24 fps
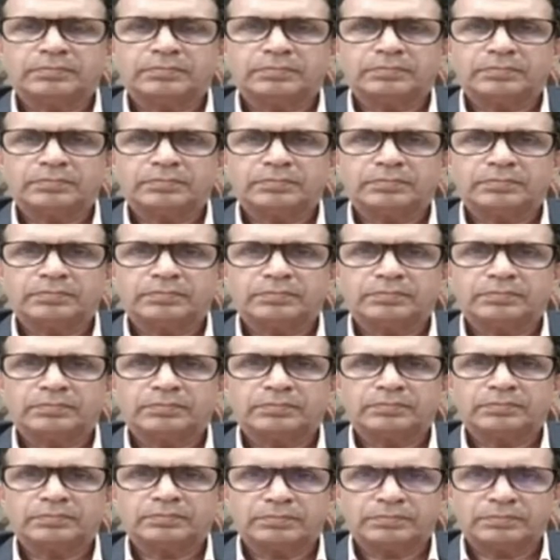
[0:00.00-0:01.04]

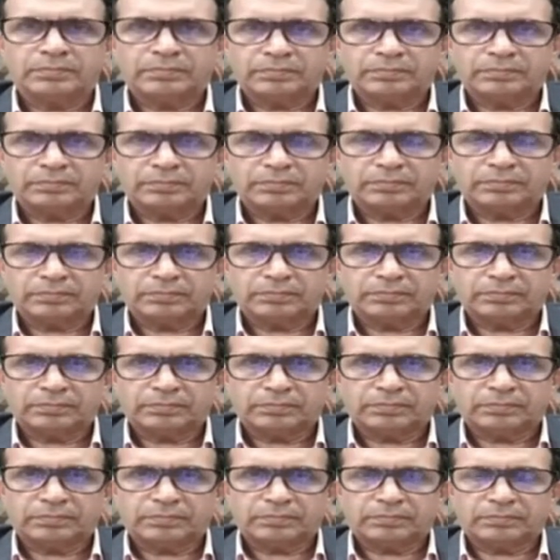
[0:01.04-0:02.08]

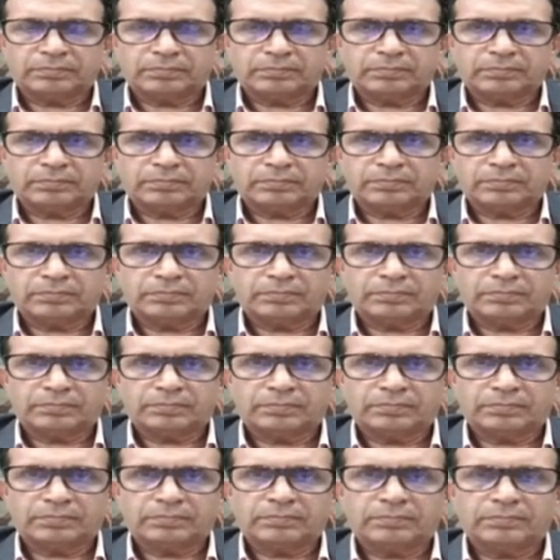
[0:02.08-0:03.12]

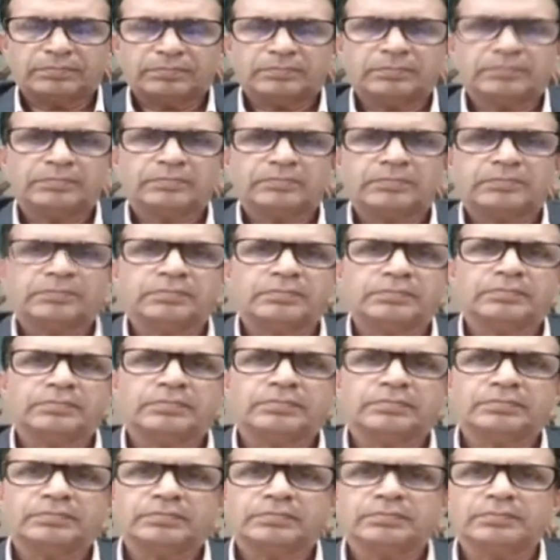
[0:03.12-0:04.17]

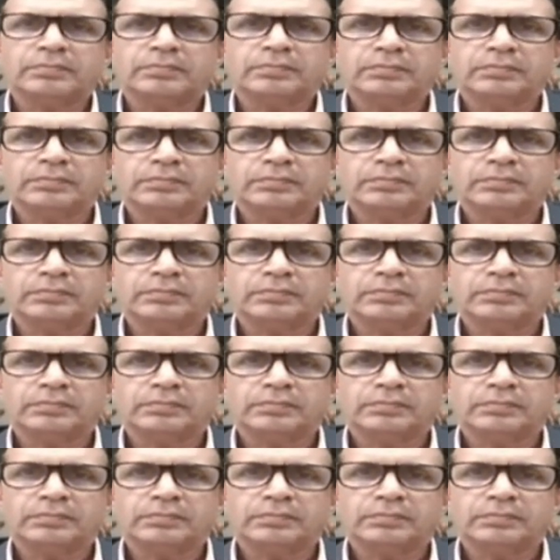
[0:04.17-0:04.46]
The person shown says nothing.